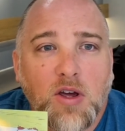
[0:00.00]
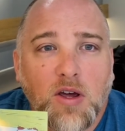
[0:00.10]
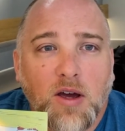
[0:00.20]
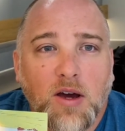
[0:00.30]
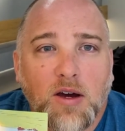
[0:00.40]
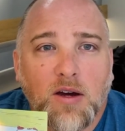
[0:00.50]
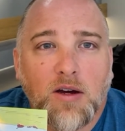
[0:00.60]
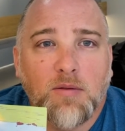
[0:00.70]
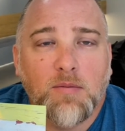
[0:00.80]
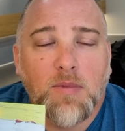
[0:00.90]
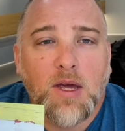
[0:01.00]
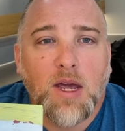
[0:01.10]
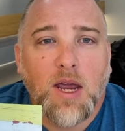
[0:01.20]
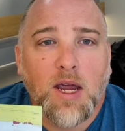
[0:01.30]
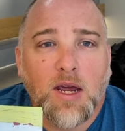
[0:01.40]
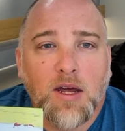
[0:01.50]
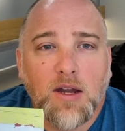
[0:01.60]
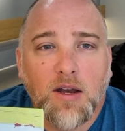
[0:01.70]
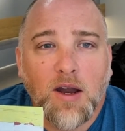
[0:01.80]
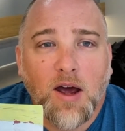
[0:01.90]

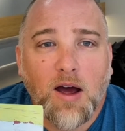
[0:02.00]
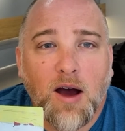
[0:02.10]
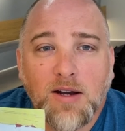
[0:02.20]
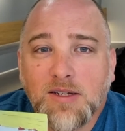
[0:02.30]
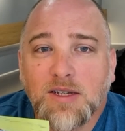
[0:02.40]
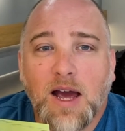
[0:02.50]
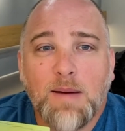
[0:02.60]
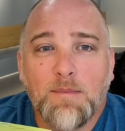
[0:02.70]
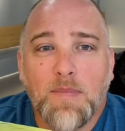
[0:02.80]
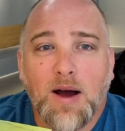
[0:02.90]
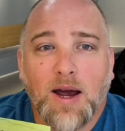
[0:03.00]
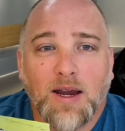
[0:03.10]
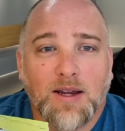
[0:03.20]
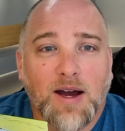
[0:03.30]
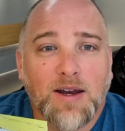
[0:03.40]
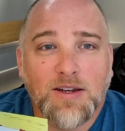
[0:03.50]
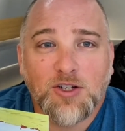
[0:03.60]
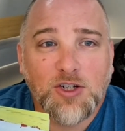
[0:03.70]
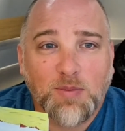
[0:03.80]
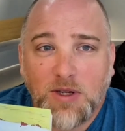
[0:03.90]
And honestly, I got it
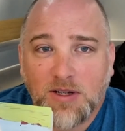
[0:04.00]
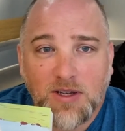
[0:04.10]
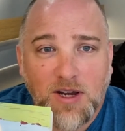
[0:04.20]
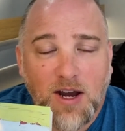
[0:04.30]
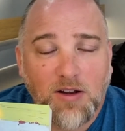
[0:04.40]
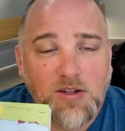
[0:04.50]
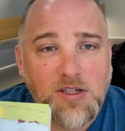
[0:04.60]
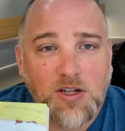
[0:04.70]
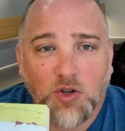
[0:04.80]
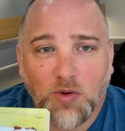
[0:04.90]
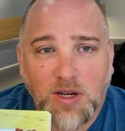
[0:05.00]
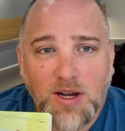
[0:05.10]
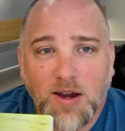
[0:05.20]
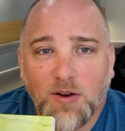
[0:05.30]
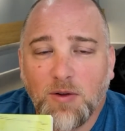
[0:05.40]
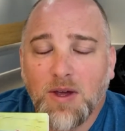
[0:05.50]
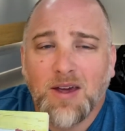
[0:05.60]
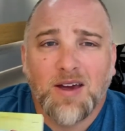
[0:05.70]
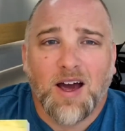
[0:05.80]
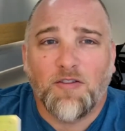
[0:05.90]
just because of the title. It's such a great title.
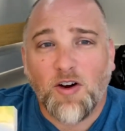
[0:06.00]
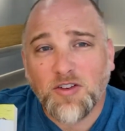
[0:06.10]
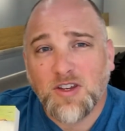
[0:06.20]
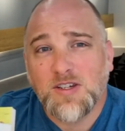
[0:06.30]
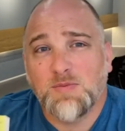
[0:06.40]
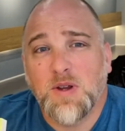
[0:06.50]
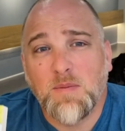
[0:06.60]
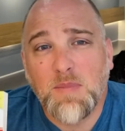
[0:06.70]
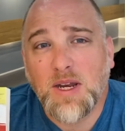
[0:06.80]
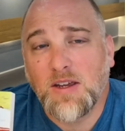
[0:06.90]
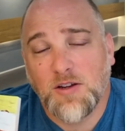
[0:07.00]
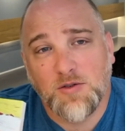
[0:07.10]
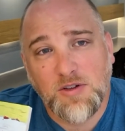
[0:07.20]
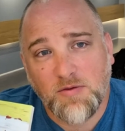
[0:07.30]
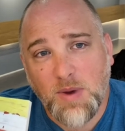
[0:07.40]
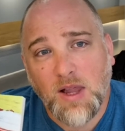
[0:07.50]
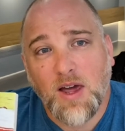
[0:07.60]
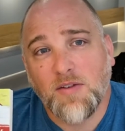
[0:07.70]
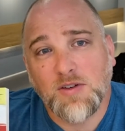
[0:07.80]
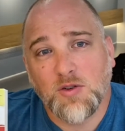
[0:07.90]
I've often spent many years of my
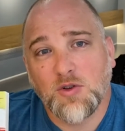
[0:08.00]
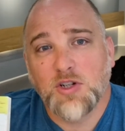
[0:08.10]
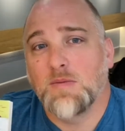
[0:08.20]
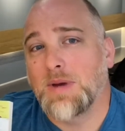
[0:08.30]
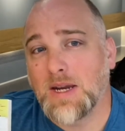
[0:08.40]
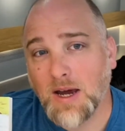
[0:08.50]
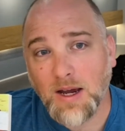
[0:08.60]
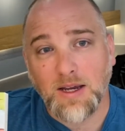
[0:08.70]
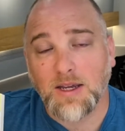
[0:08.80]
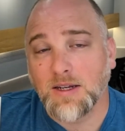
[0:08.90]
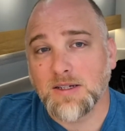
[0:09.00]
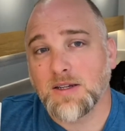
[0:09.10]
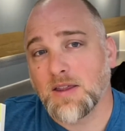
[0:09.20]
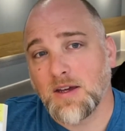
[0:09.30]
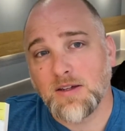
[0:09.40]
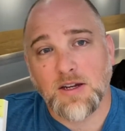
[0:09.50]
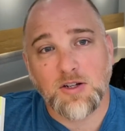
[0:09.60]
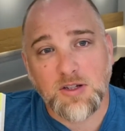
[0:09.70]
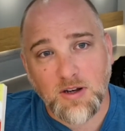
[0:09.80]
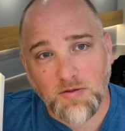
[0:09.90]
life as a Christian being against things. I
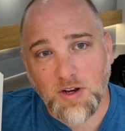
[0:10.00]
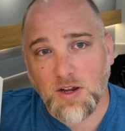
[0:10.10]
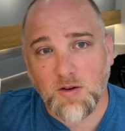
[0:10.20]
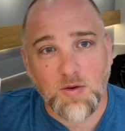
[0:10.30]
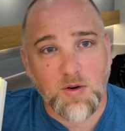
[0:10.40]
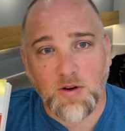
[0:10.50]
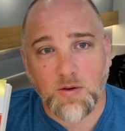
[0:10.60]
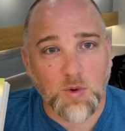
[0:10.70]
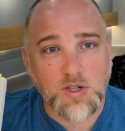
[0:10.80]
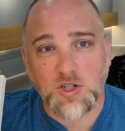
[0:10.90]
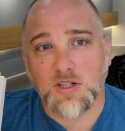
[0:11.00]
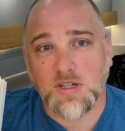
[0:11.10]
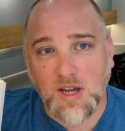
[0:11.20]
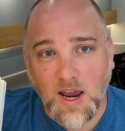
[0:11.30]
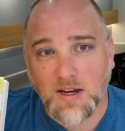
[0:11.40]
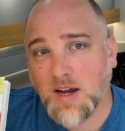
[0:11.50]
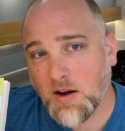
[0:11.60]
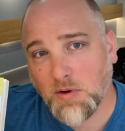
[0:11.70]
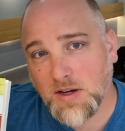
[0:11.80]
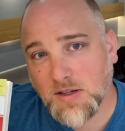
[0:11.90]
just did a video on, was Jesus
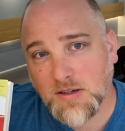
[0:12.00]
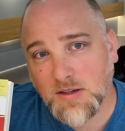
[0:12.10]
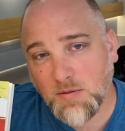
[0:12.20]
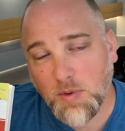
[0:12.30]
anti-racist? And